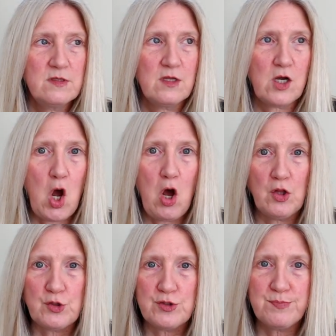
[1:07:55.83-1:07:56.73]
the
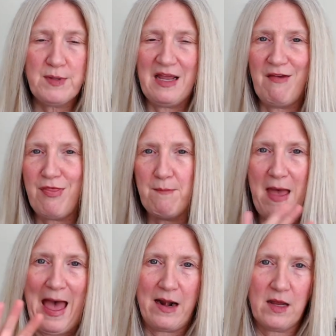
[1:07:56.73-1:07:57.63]
colors being
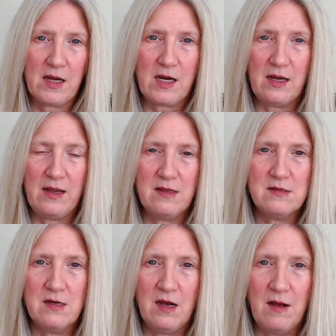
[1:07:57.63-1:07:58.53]
thematic,
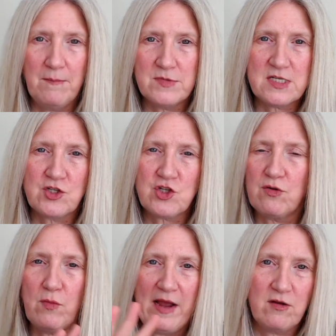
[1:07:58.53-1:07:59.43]
um,
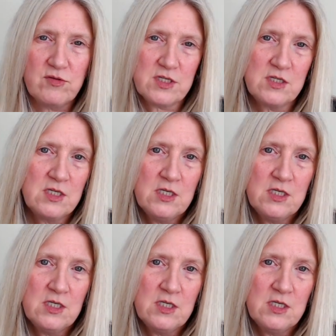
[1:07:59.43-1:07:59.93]
centered around,